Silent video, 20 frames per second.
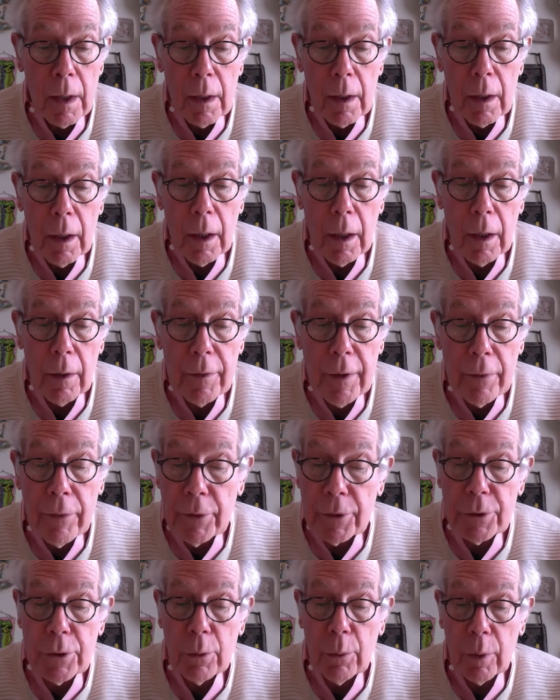The other
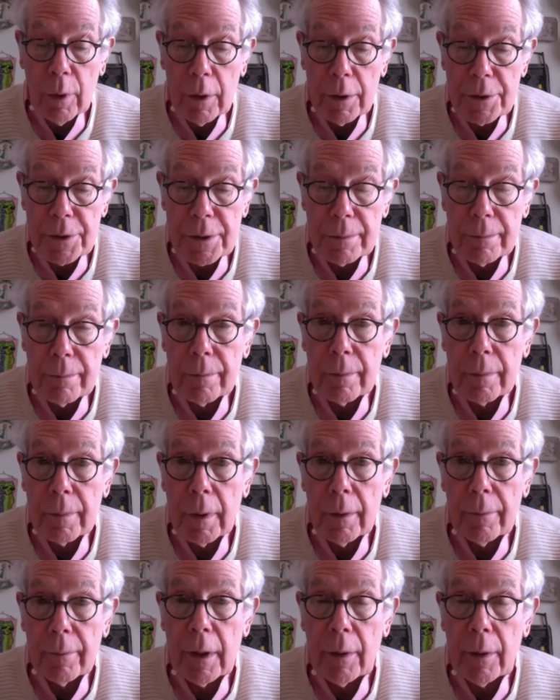two words
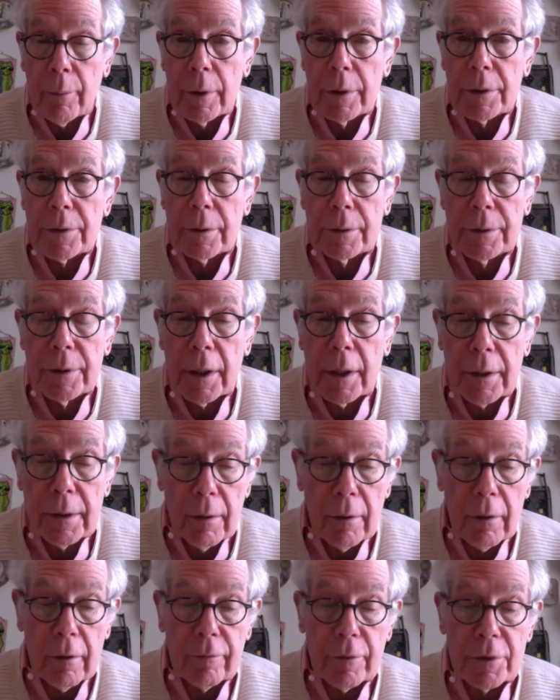that we should take
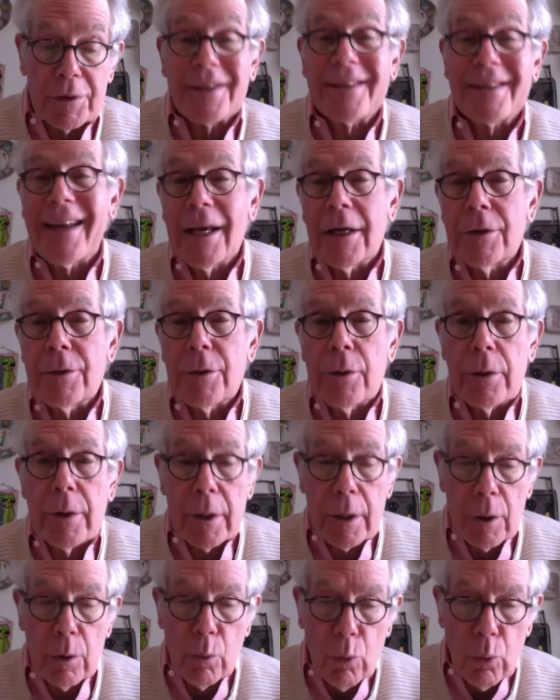note of are standard
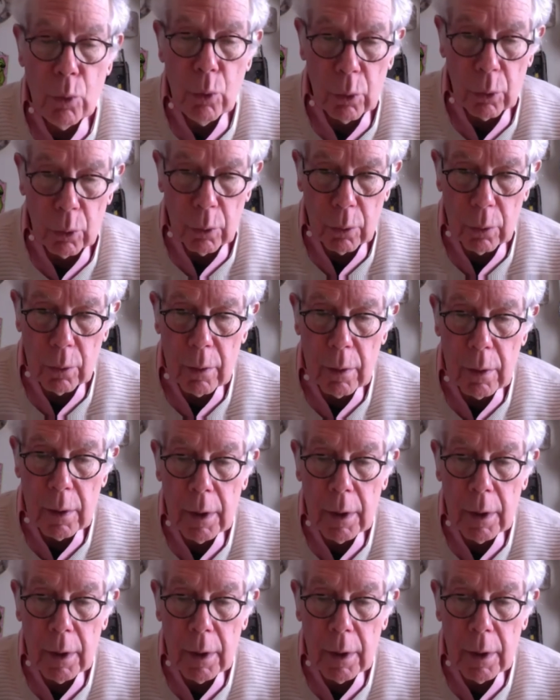and rule.